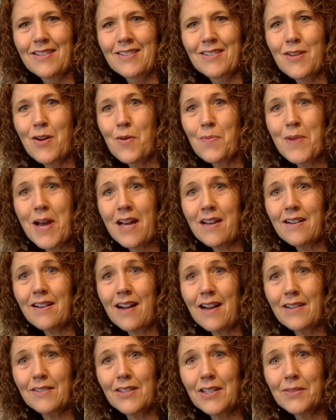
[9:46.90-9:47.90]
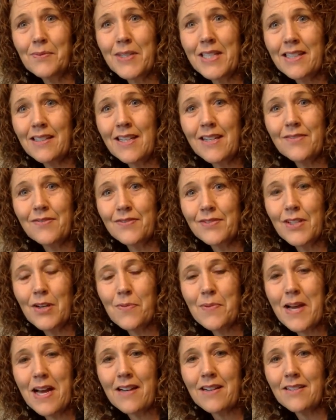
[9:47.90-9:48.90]
No matter how long we live, no
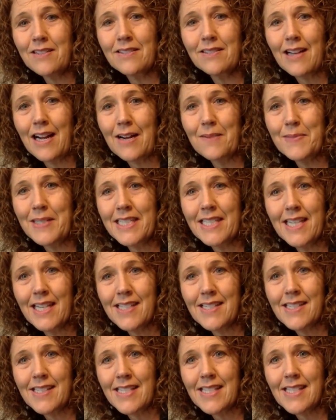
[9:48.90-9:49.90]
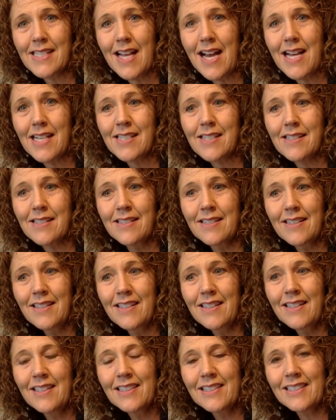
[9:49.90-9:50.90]
matter how many days this lasts,
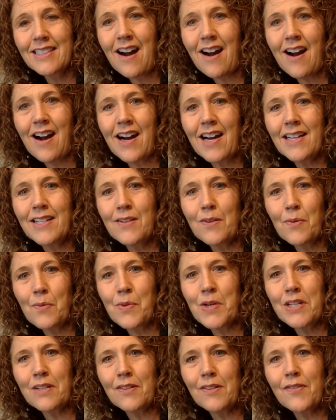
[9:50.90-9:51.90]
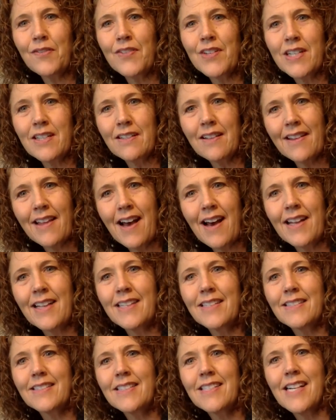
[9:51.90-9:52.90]
God will fill that
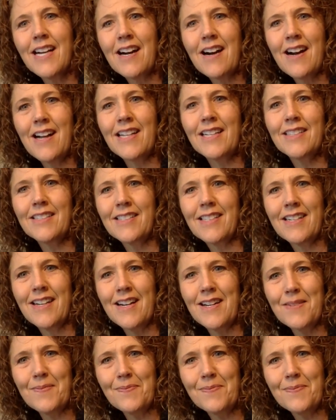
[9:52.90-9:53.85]
entire time.